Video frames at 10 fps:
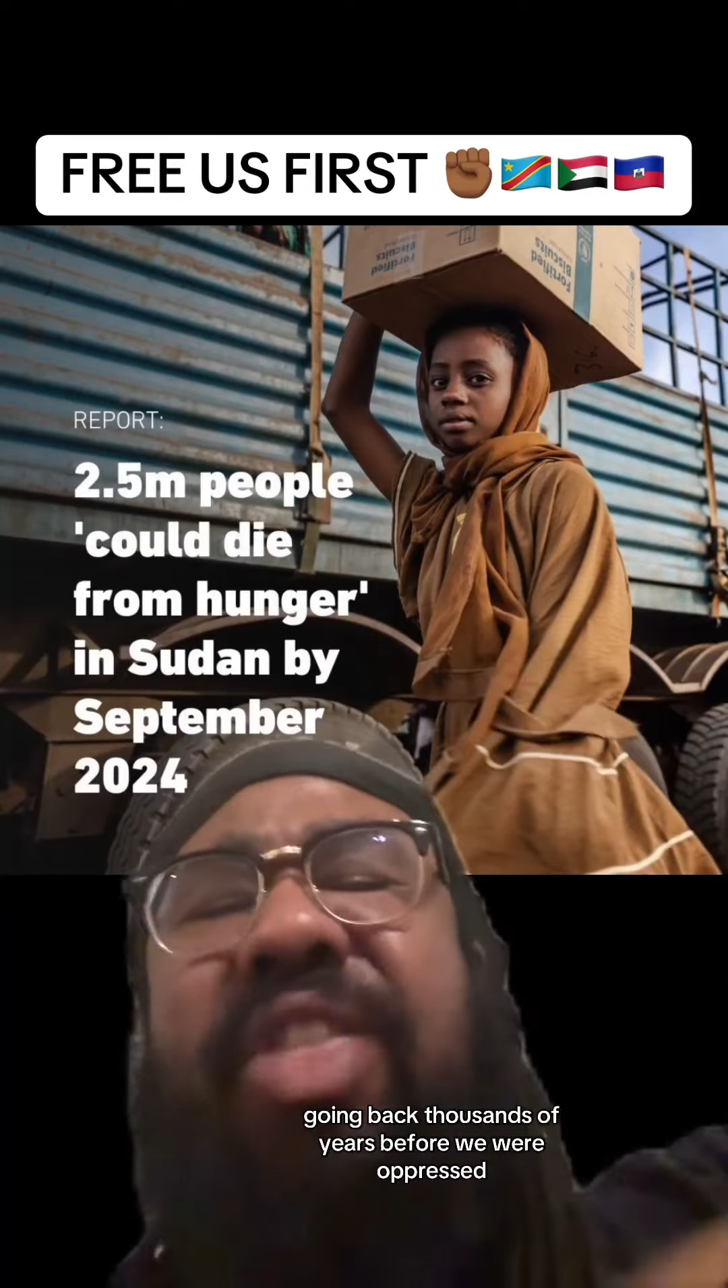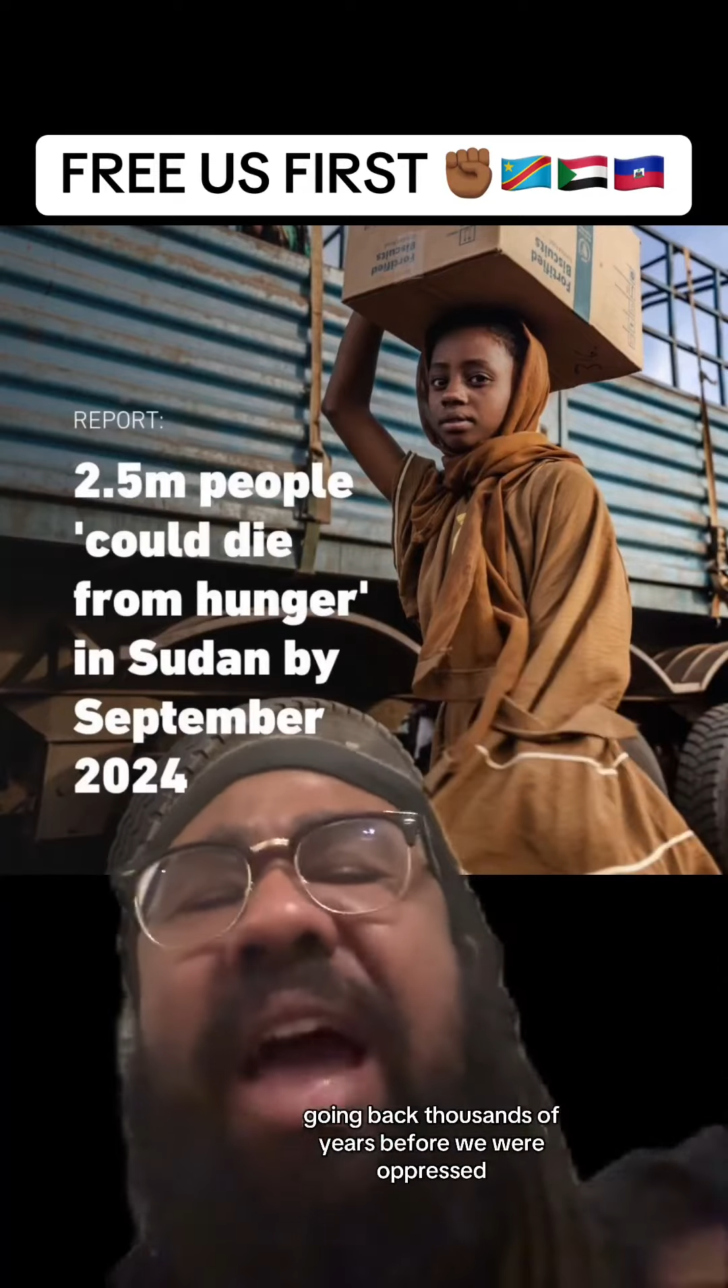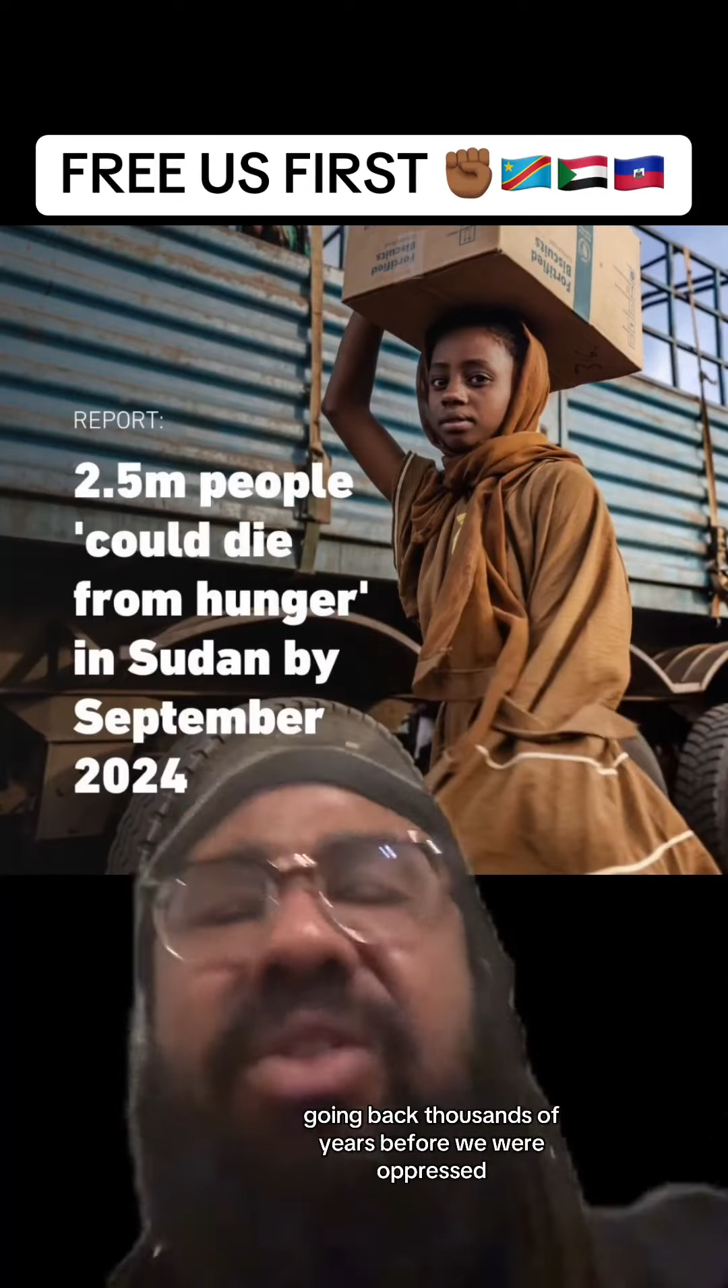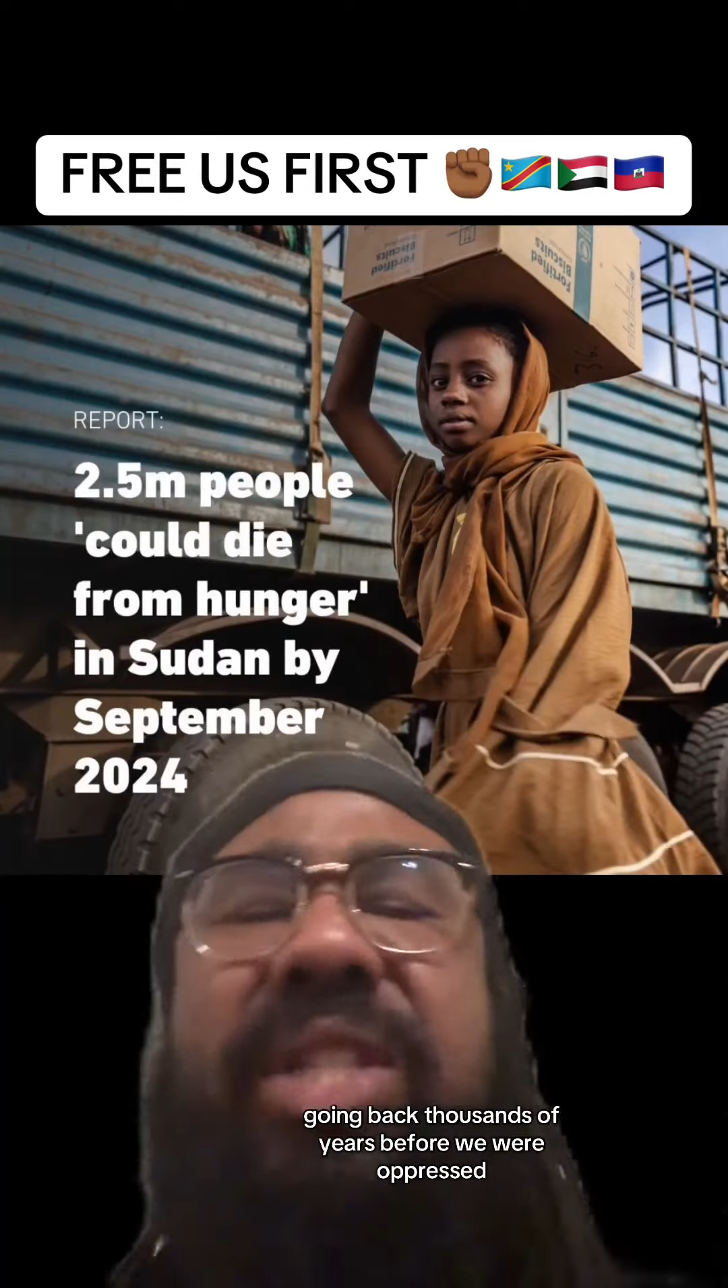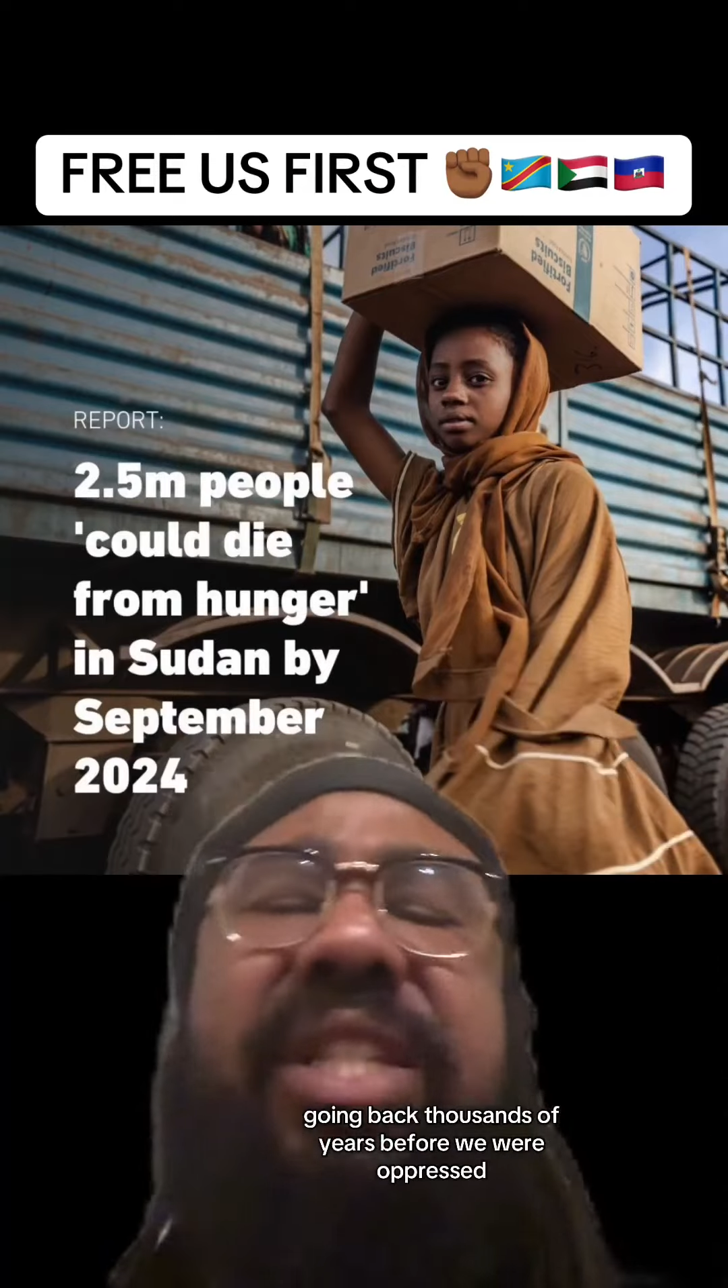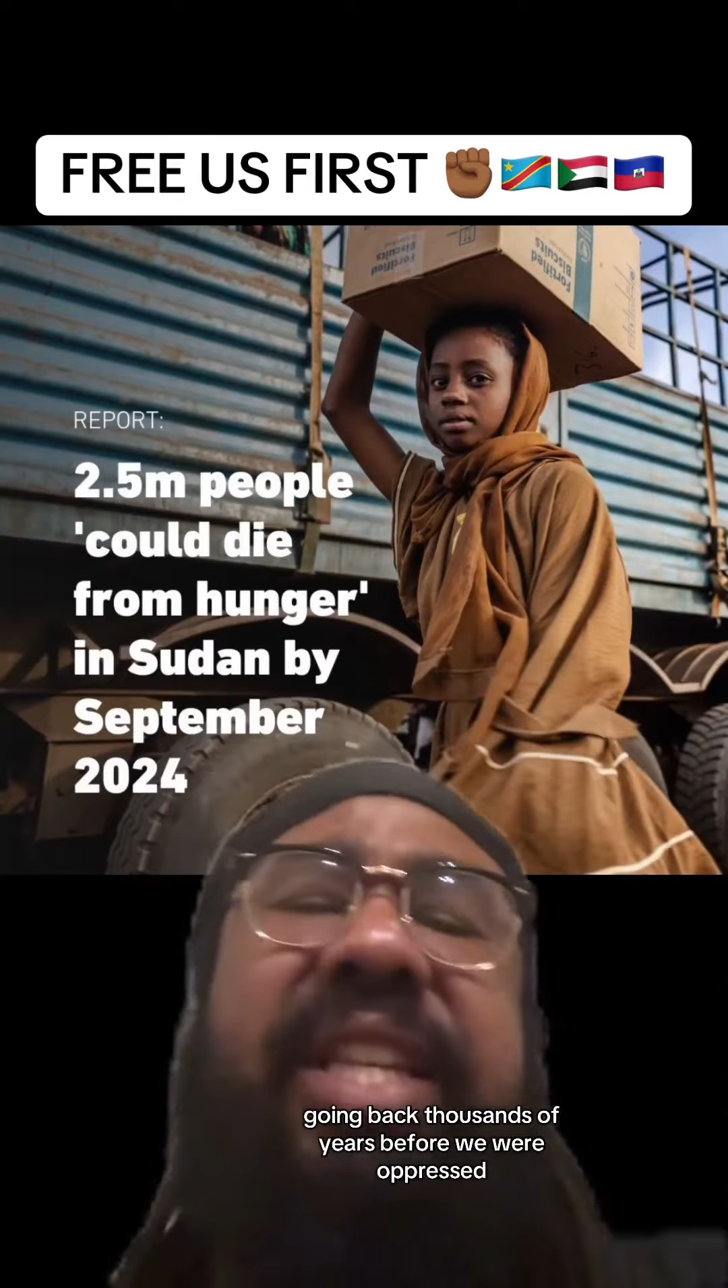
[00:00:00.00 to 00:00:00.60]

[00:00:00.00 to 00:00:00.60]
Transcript: thousands